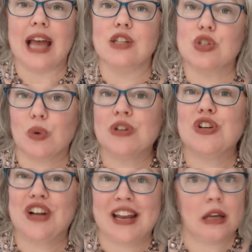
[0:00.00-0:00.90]
And swords
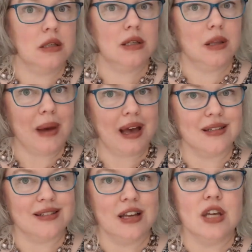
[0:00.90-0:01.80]
are connected to the
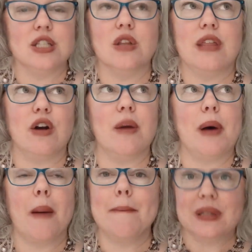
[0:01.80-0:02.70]
mind. So they're
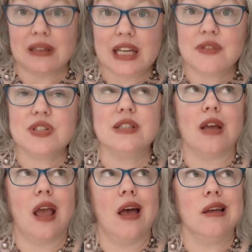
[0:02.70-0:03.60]
about beliefs
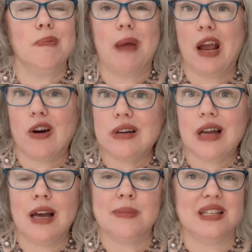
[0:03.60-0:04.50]
and
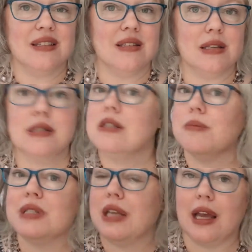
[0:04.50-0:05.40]
paradigms and
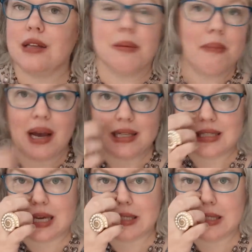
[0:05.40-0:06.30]
systems and
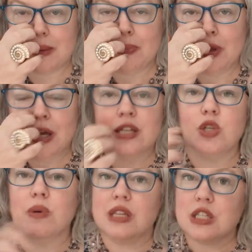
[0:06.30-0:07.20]
mindsets.
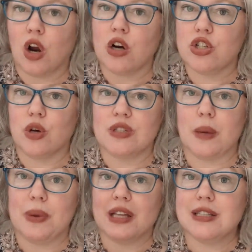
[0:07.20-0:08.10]
So when this card shows
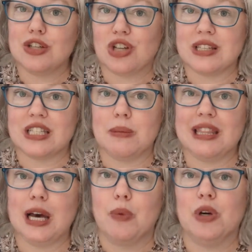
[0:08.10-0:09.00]
up, it suggests to
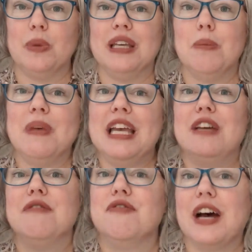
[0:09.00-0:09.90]
me that we are being
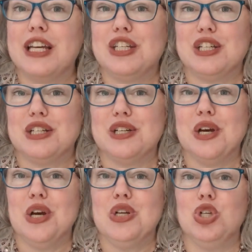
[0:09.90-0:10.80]
invited
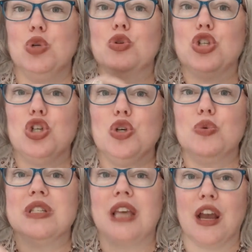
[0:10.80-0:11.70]
to
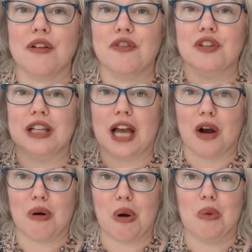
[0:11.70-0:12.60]
choose carefully
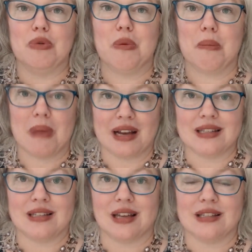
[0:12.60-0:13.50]
our own
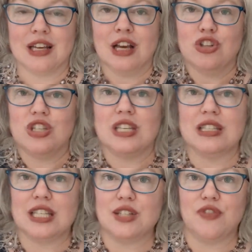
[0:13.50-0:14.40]
mindsets. Just
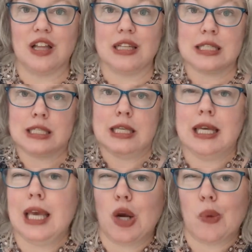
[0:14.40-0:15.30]
as this fella's
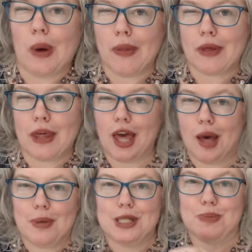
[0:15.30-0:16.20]
sneaking around the
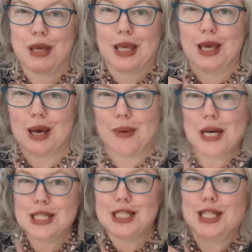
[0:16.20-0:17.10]
camp, he's picking up,
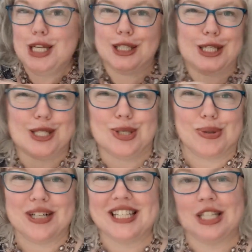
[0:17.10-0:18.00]
stealing
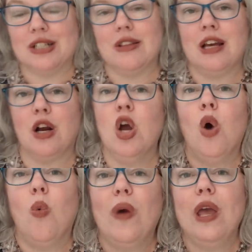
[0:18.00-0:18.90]
swords here and there.
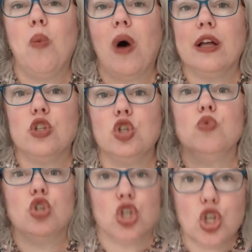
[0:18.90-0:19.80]
We want to
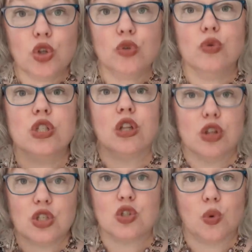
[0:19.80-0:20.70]
choose
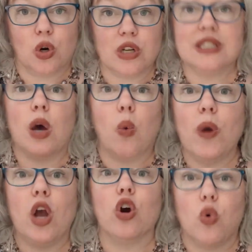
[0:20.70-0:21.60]
the swords that
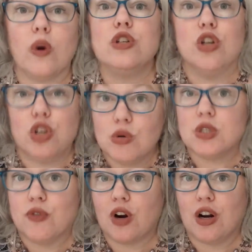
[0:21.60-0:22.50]
we are going to use
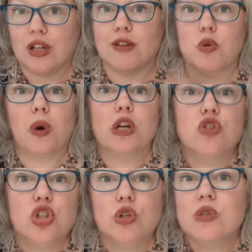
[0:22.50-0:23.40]
for our lives. We want to
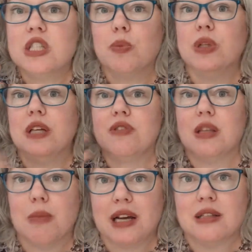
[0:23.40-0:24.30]
choose the beliefs,
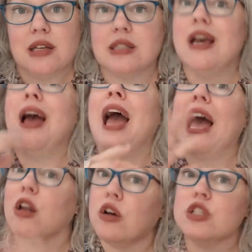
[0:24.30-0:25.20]
the mindsets,
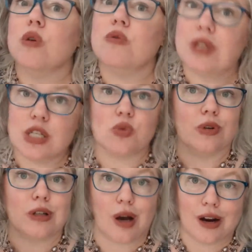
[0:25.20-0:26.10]
and also
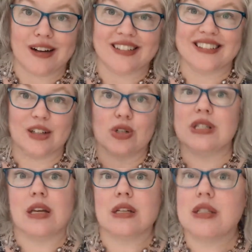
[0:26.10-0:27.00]
disregard or
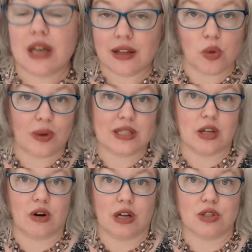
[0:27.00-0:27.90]
set aside the ones
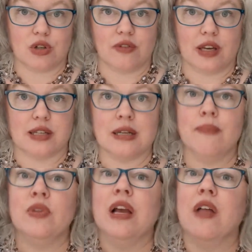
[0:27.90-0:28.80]
that are not serving us.
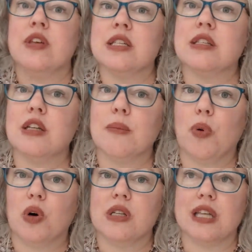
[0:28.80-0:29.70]
And this is an
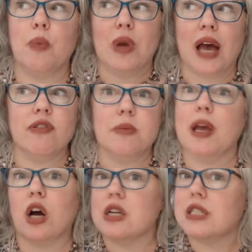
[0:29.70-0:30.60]
important step we have to
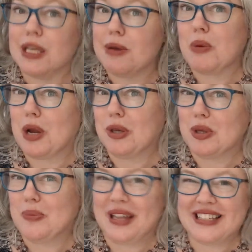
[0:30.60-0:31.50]
make on a
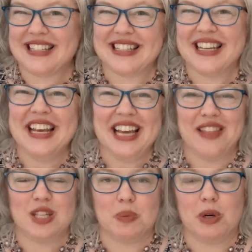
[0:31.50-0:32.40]
semi-regular basis
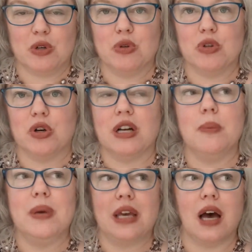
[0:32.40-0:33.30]
in the spiritual journey,
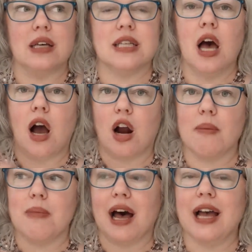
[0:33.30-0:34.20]
because
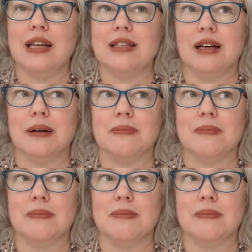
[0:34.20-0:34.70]
our mind